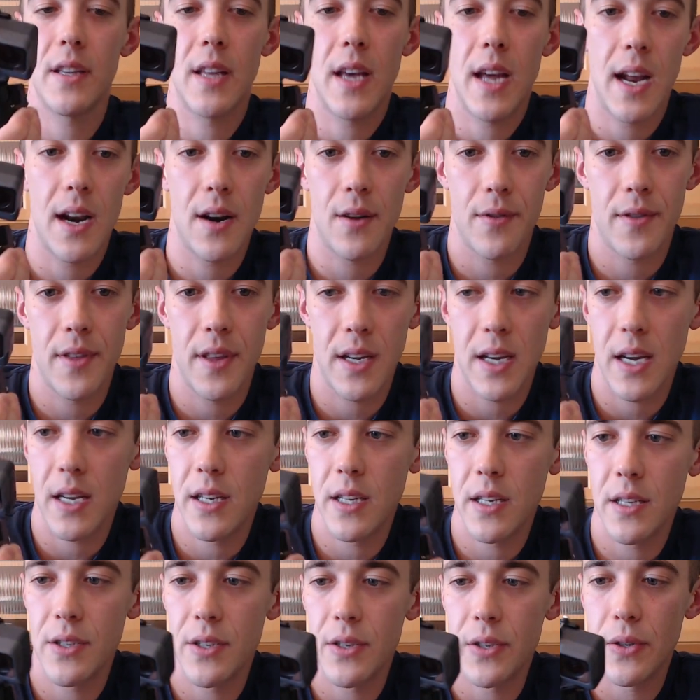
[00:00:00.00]
I don't think I
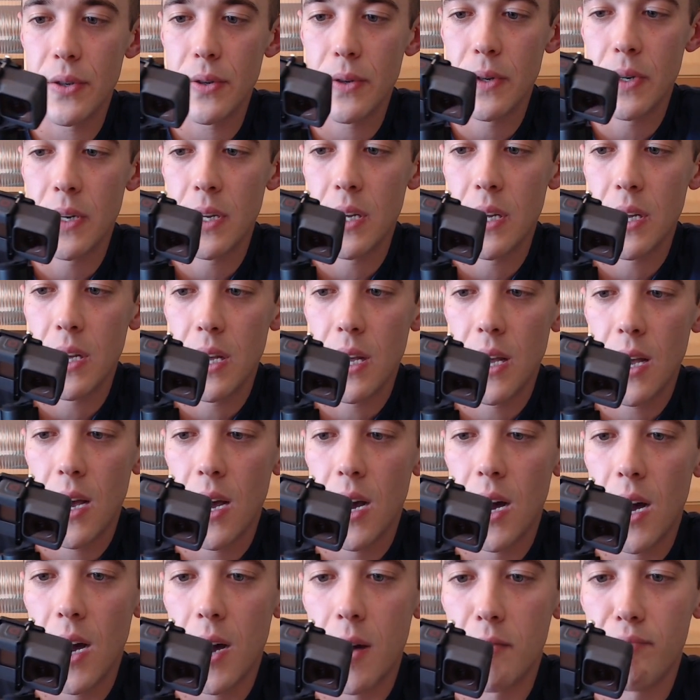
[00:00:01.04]
need to.
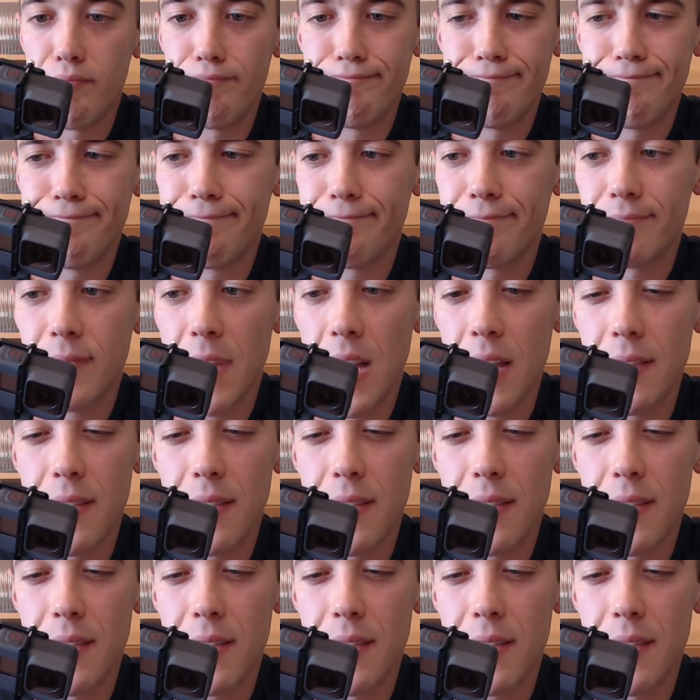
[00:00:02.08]
I